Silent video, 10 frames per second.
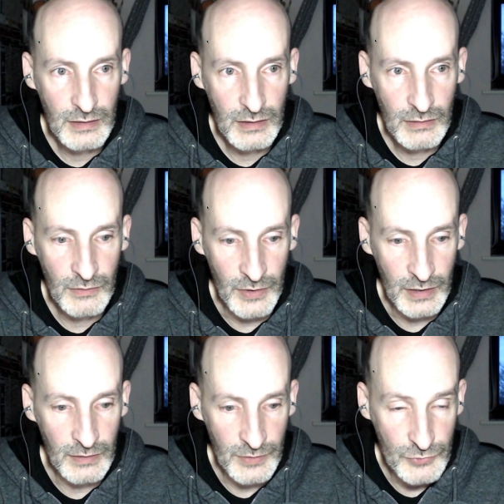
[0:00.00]

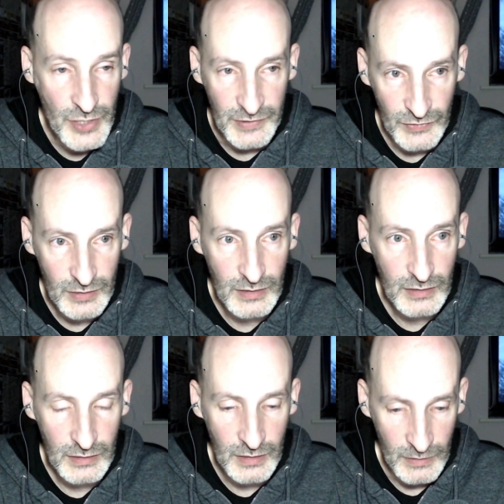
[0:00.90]
the risk
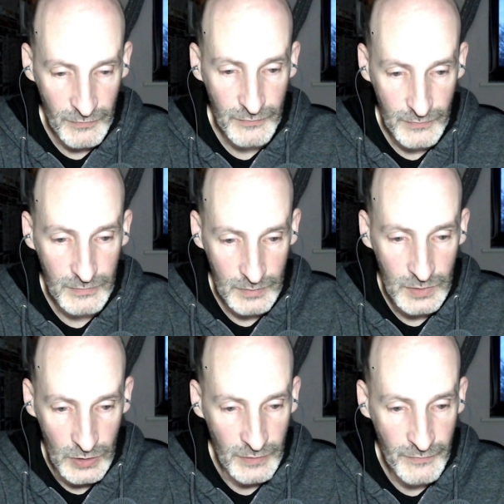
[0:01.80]
if
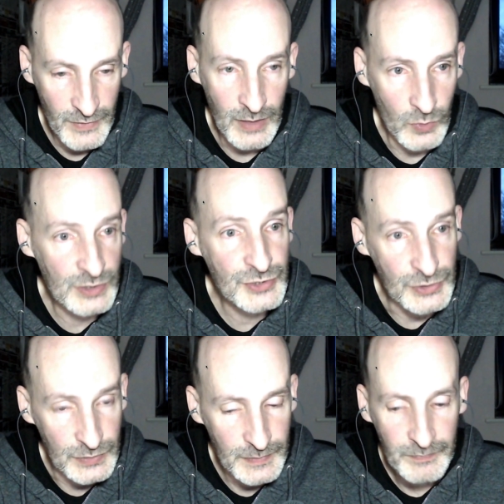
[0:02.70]
that were
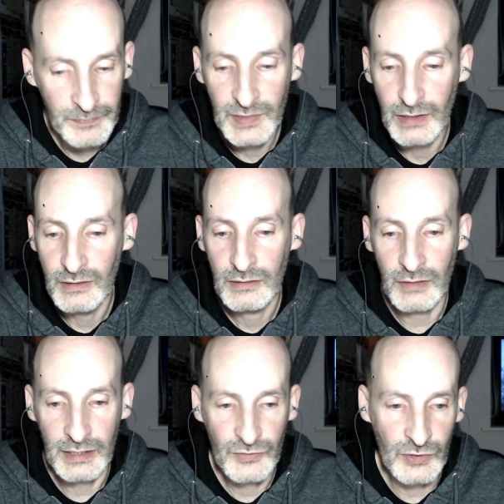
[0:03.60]
true,
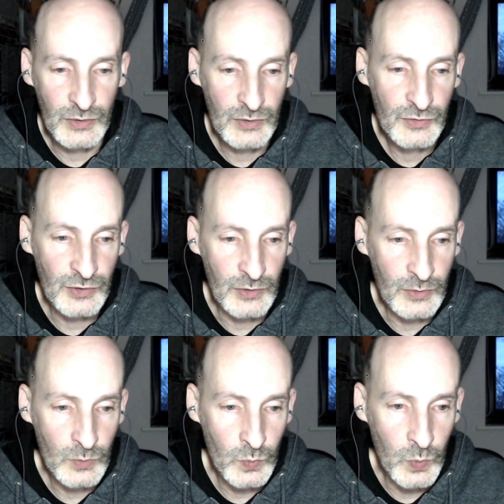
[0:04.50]
right?
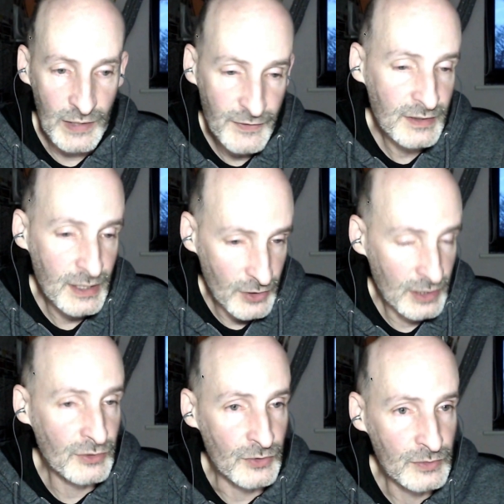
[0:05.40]
So one thing that you
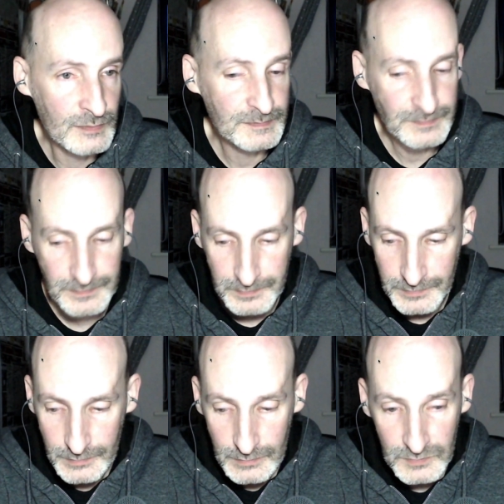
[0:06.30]
can do
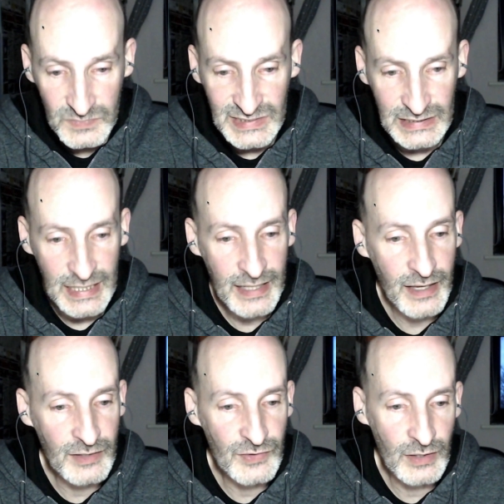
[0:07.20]
in that
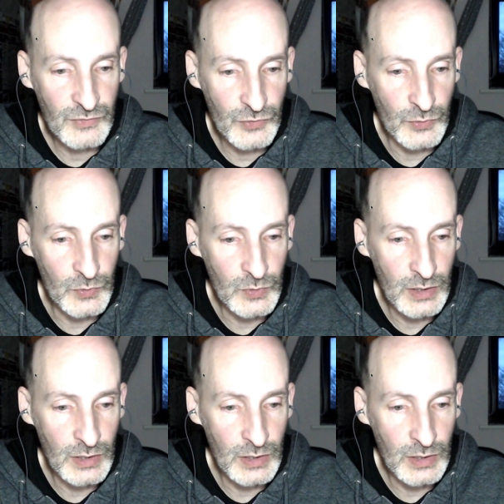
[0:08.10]
case is to